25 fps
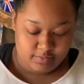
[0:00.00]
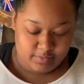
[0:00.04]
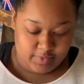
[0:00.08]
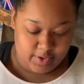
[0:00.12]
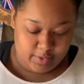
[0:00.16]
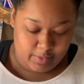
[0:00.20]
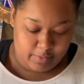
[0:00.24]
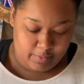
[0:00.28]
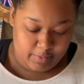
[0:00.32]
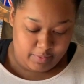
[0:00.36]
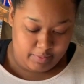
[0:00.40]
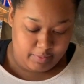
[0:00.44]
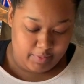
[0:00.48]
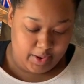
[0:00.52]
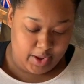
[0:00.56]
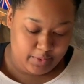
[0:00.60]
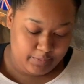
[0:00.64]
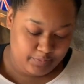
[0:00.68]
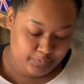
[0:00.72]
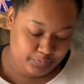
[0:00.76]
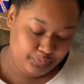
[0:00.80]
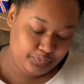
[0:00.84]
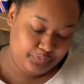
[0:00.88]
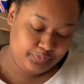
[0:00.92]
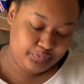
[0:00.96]
blah, blah, blah, blah.
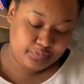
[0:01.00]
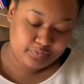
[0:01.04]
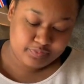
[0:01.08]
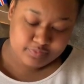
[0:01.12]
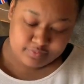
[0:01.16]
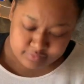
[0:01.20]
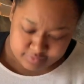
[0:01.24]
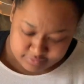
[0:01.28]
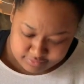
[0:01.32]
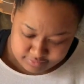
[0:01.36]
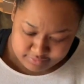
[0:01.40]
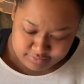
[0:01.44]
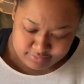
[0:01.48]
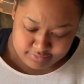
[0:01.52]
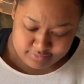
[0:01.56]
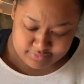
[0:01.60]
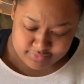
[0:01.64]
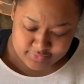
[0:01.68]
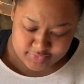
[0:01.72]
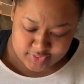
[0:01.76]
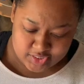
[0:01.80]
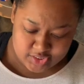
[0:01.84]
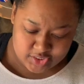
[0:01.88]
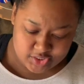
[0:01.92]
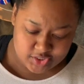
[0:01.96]

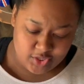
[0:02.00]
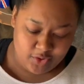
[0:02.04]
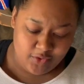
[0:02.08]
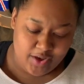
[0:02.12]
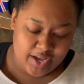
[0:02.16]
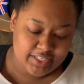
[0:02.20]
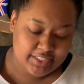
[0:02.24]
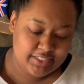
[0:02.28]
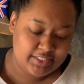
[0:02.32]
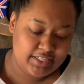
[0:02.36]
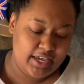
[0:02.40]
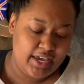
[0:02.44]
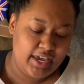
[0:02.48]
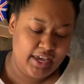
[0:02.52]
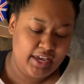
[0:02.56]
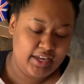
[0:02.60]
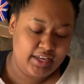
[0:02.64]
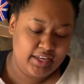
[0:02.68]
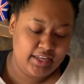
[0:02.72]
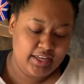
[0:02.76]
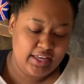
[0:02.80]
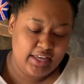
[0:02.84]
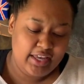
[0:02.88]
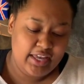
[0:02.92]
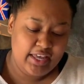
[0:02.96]
So I said,